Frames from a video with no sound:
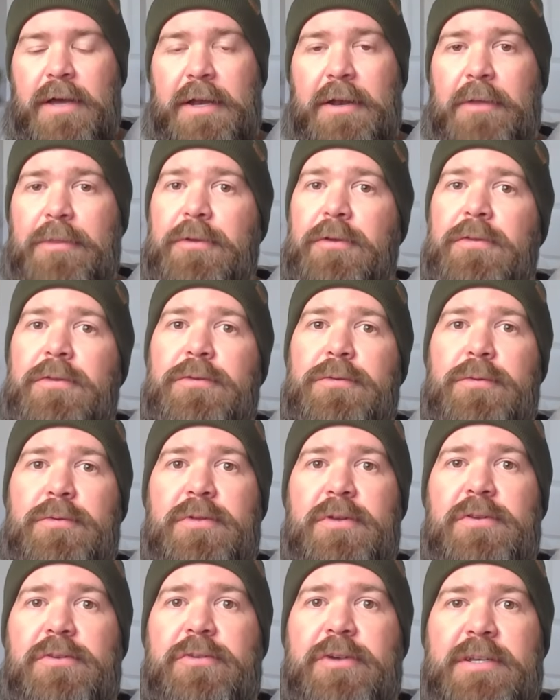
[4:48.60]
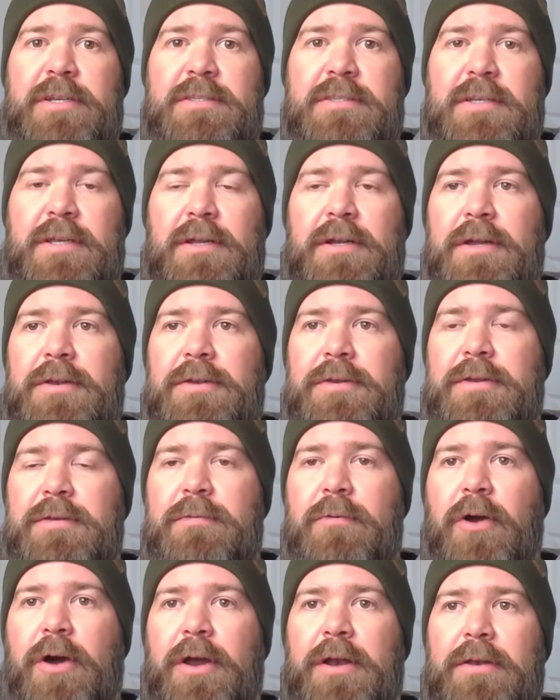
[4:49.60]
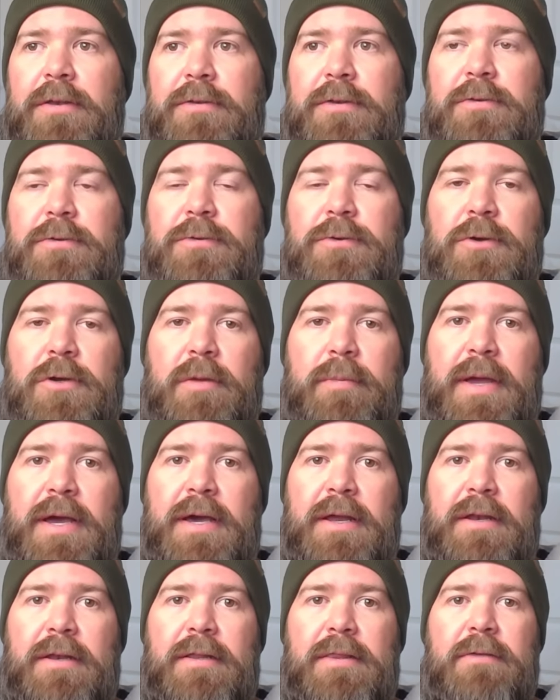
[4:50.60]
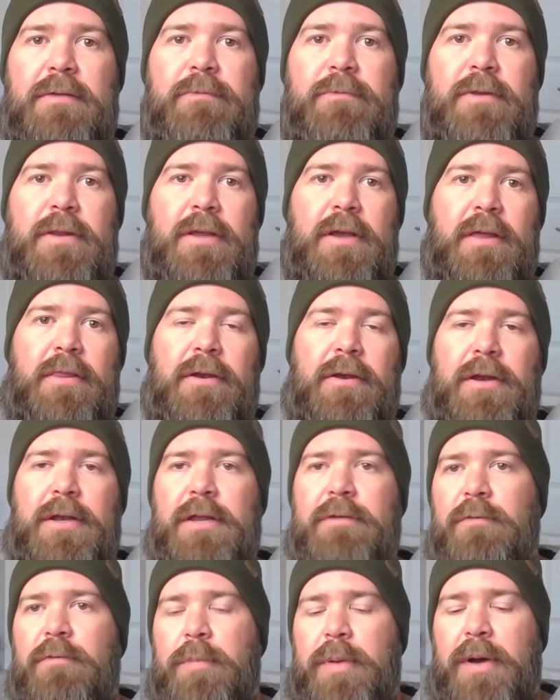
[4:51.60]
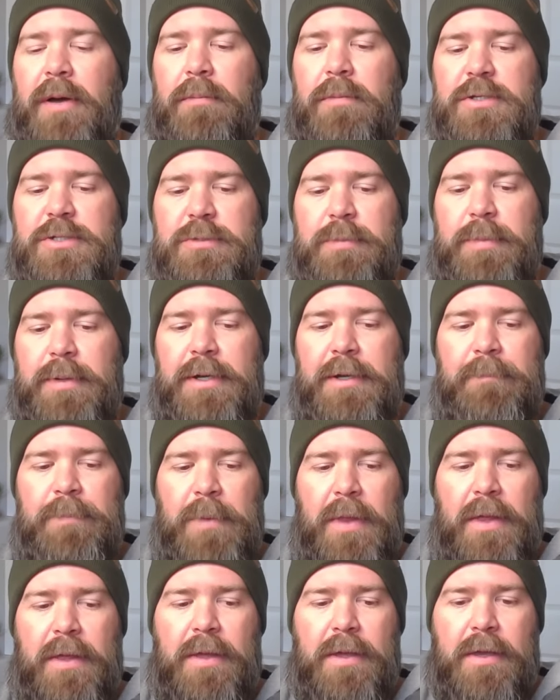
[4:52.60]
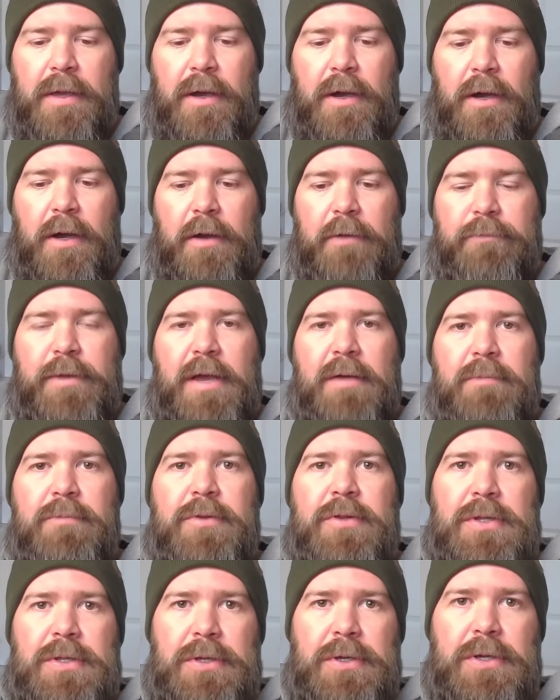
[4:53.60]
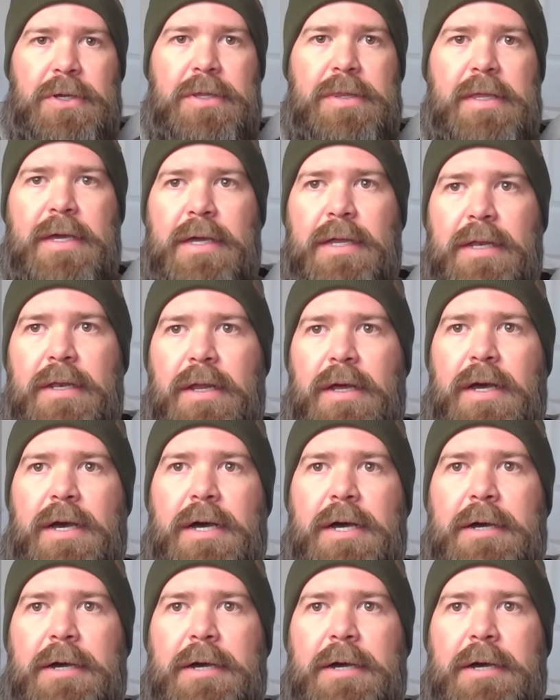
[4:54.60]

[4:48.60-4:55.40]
And I thought this was interesting, and I did talk about it in the video that I never published, but I've come to learn that